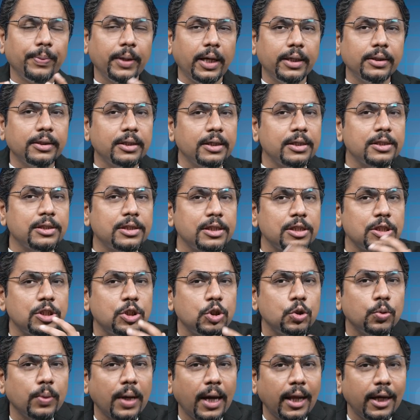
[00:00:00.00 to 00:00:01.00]
and there is this
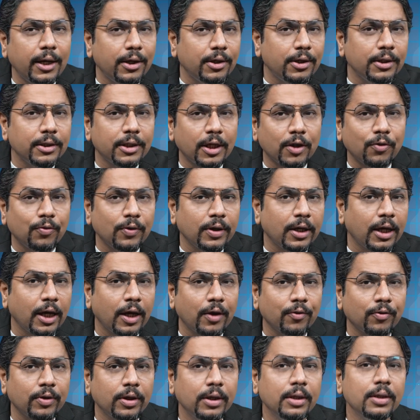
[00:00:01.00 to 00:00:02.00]
duality that we
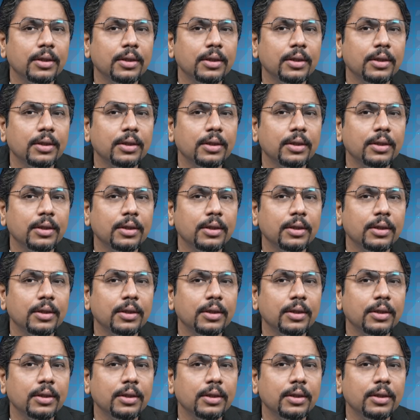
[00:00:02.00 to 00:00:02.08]
have.